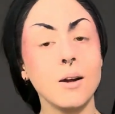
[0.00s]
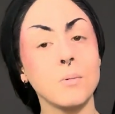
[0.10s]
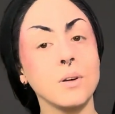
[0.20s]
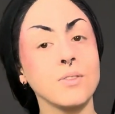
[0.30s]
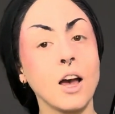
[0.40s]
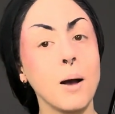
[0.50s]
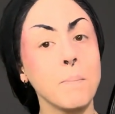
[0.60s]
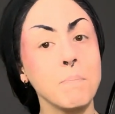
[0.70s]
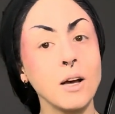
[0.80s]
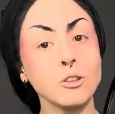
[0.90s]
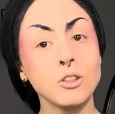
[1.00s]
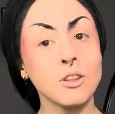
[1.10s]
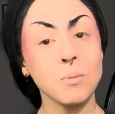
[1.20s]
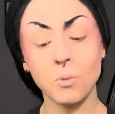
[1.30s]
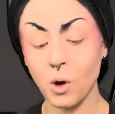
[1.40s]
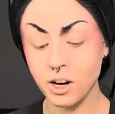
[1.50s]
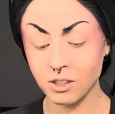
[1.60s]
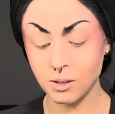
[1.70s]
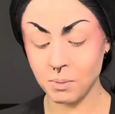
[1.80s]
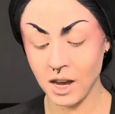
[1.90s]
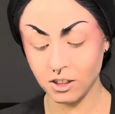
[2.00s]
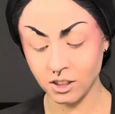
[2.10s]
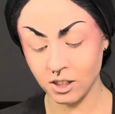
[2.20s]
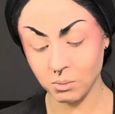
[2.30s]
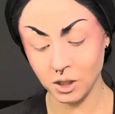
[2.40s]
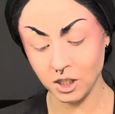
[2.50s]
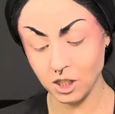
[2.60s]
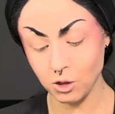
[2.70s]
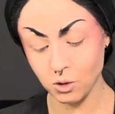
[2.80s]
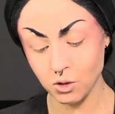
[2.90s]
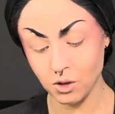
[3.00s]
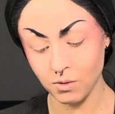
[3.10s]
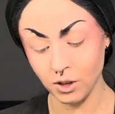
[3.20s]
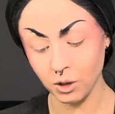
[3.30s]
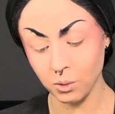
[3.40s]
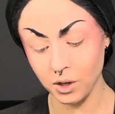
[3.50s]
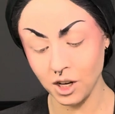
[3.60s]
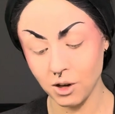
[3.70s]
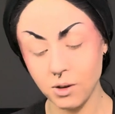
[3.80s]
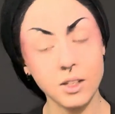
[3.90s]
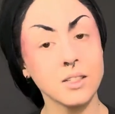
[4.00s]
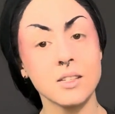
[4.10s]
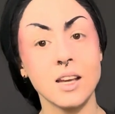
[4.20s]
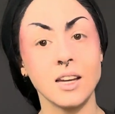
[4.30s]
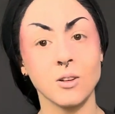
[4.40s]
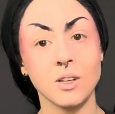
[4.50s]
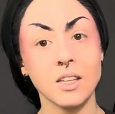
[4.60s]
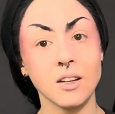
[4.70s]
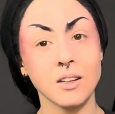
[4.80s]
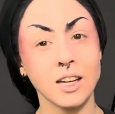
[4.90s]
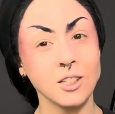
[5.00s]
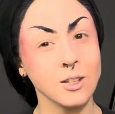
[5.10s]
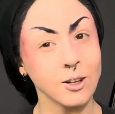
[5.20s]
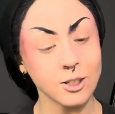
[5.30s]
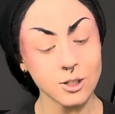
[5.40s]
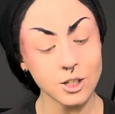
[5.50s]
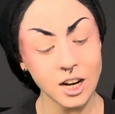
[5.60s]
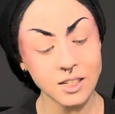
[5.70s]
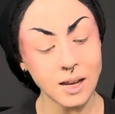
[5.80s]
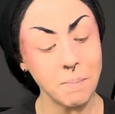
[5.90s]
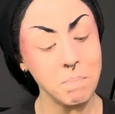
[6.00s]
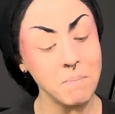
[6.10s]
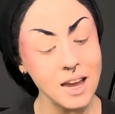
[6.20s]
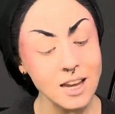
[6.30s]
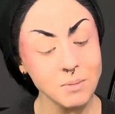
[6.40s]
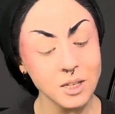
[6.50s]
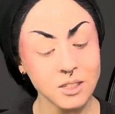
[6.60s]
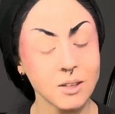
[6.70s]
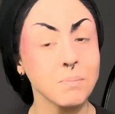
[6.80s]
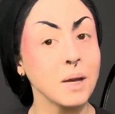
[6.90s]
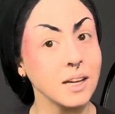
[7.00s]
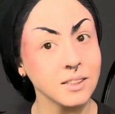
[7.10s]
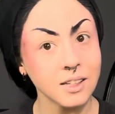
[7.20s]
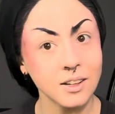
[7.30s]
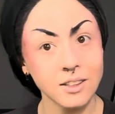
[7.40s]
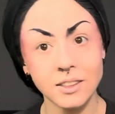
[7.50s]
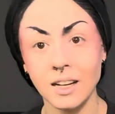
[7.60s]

We've got Melt the Muerta palette, and I'm gonna use Velorio and Sangre. They're like darker shades, and maybe some Pantheon.